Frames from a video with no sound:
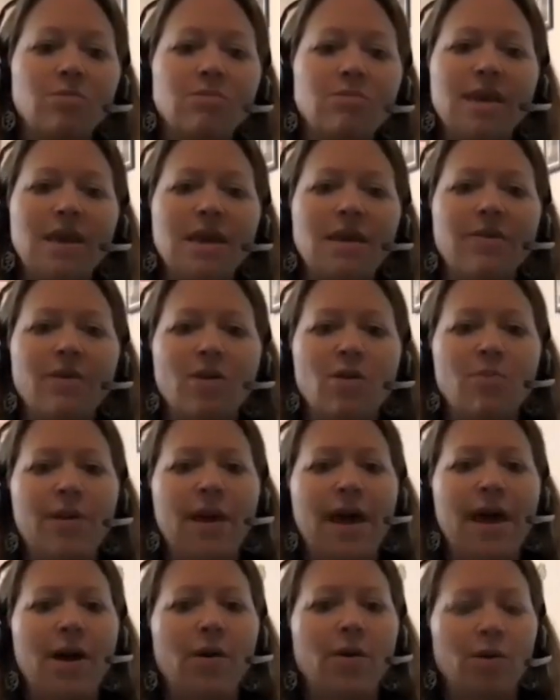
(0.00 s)
take their
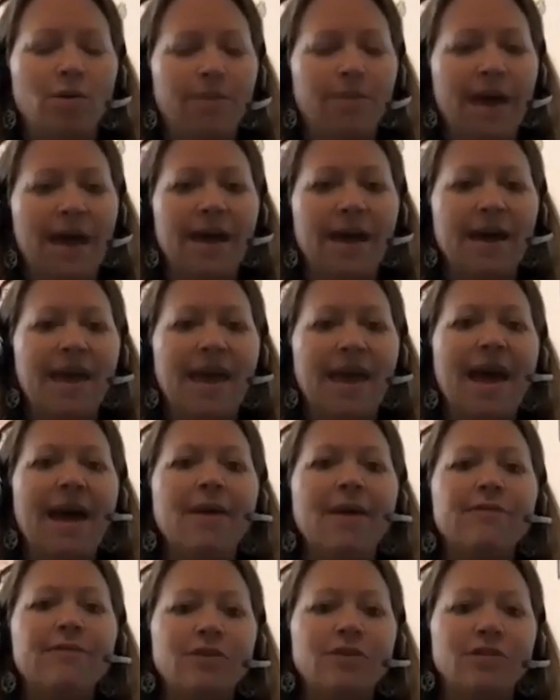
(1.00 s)
power back
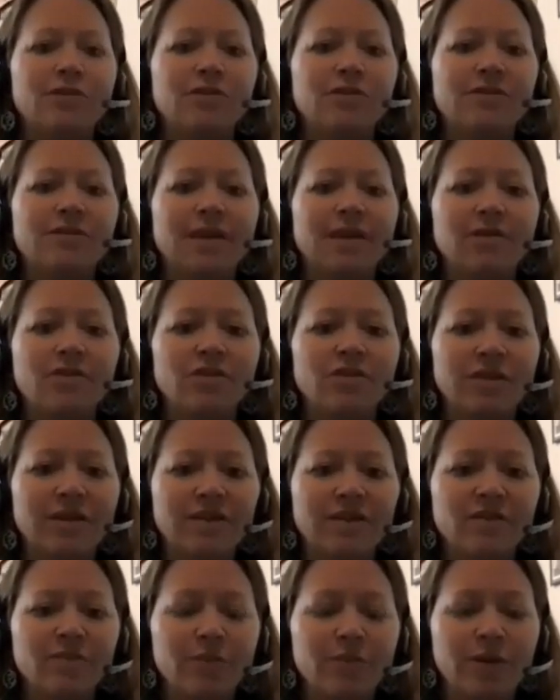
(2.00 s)
after such an
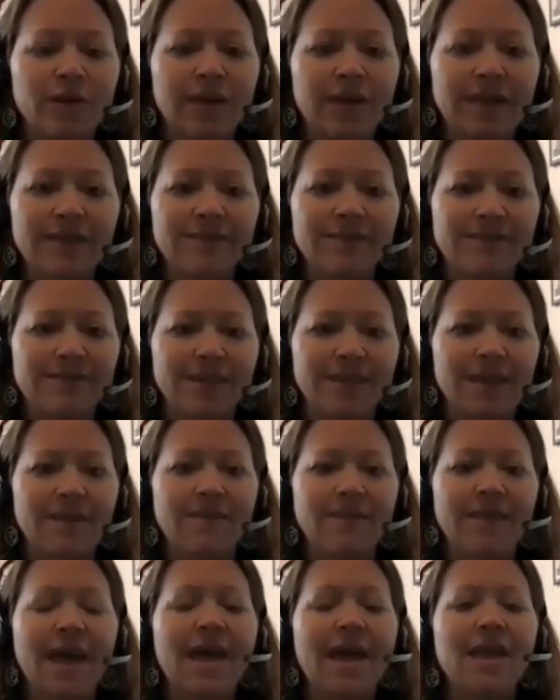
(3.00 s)
experience like
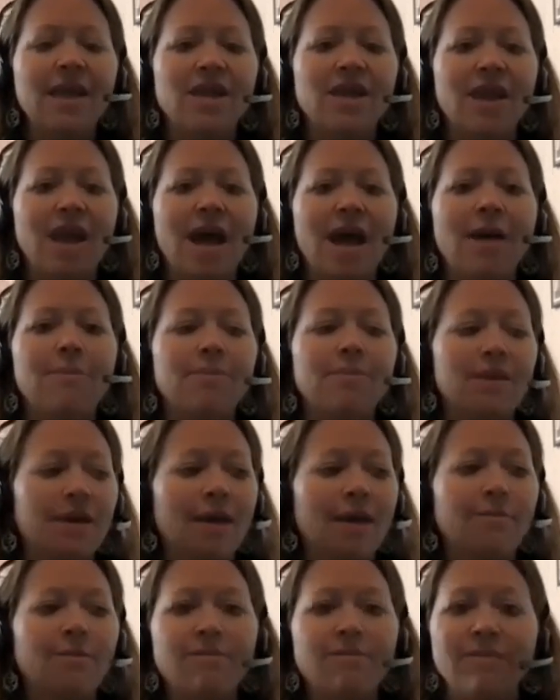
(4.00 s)
that and not
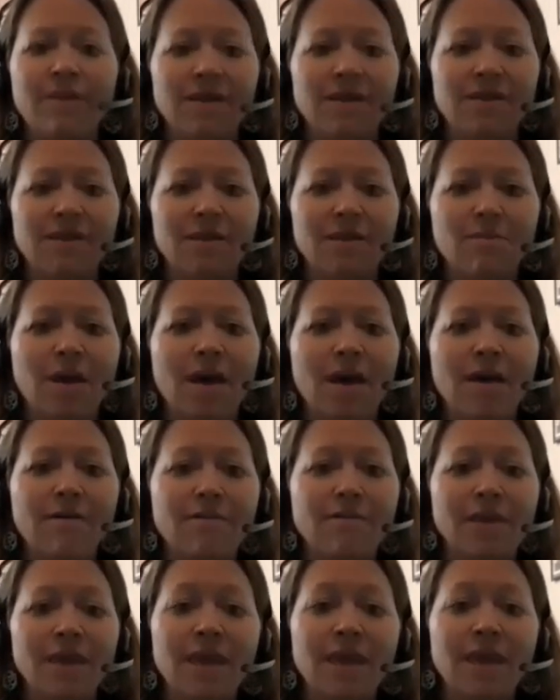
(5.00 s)
become a victim
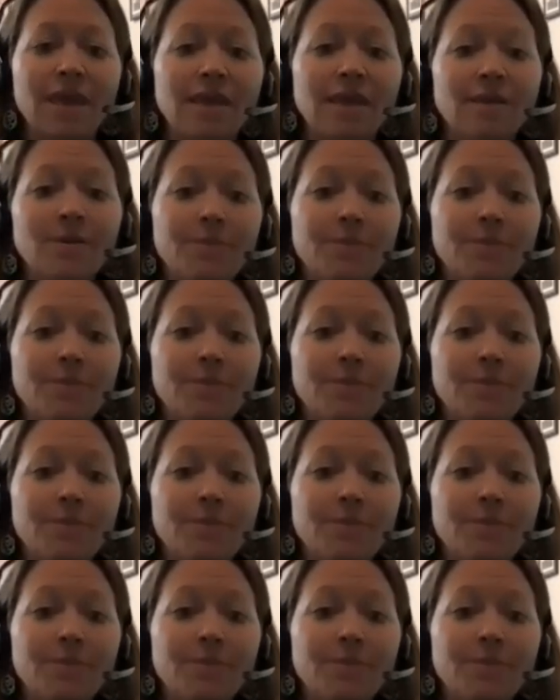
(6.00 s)
of it?